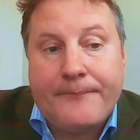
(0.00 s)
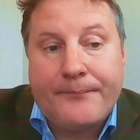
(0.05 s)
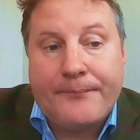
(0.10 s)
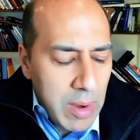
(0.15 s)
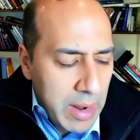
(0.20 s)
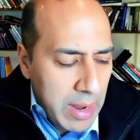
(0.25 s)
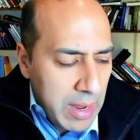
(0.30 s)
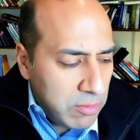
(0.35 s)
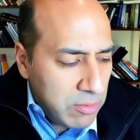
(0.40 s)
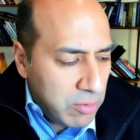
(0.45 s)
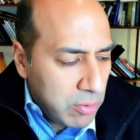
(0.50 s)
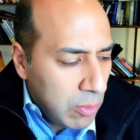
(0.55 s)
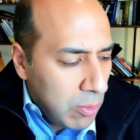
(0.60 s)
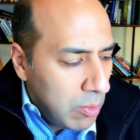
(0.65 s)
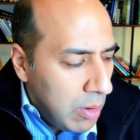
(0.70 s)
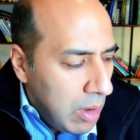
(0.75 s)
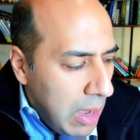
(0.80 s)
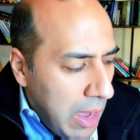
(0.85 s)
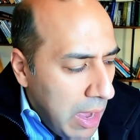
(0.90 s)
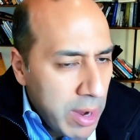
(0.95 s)
Right.
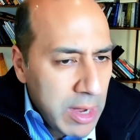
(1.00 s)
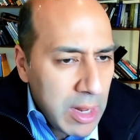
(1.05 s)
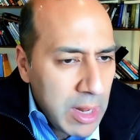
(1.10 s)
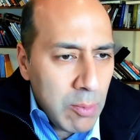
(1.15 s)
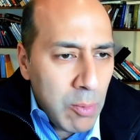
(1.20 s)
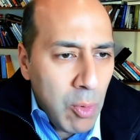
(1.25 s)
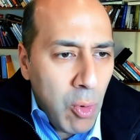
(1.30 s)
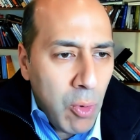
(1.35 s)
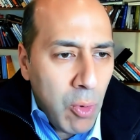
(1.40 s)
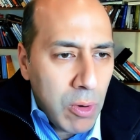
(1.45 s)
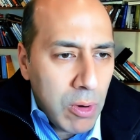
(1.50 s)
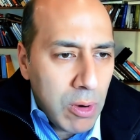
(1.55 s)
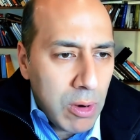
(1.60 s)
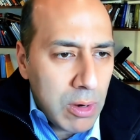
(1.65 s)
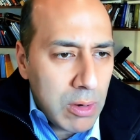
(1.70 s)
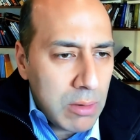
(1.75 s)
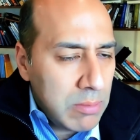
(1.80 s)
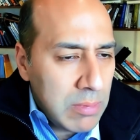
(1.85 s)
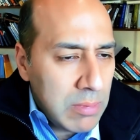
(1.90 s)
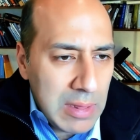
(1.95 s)
So uranium
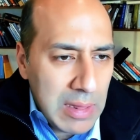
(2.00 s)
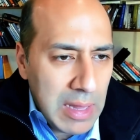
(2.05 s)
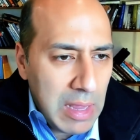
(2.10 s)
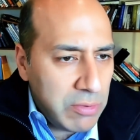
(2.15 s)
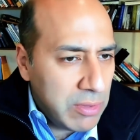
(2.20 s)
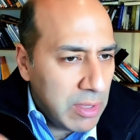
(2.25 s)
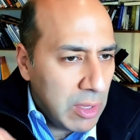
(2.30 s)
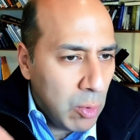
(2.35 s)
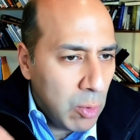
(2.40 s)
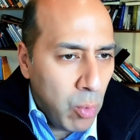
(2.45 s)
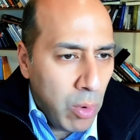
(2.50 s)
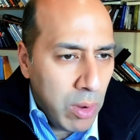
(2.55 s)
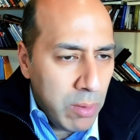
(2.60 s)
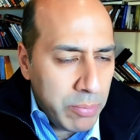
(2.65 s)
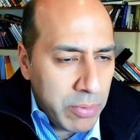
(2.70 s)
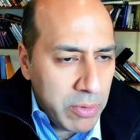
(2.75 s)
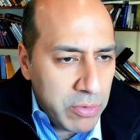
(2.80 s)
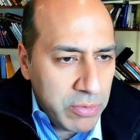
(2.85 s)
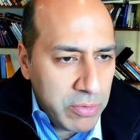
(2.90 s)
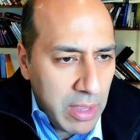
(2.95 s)
ore, less than
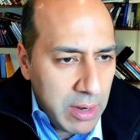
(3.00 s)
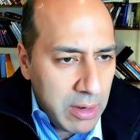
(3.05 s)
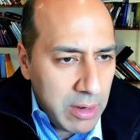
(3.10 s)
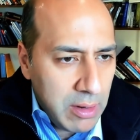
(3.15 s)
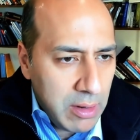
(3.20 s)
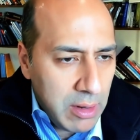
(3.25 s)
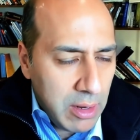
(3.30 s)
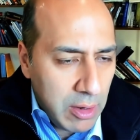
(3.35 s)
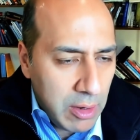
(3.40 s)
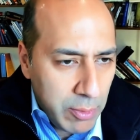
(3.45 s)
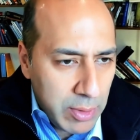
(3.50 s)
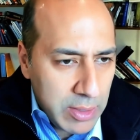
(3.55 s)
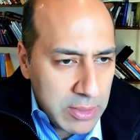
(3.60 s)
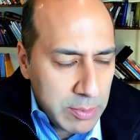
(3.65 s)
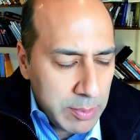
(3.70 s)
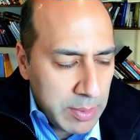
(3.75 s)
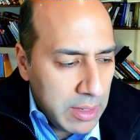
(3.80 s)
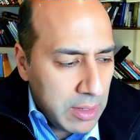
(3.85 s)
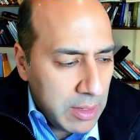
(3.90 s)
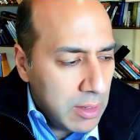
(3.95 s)
1%
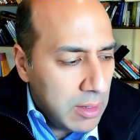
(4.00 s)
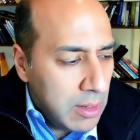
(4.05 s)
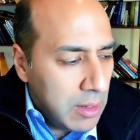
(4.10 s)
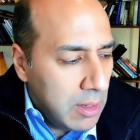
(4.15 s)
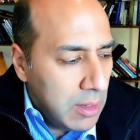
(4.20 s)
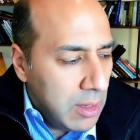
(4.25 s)
enrichment.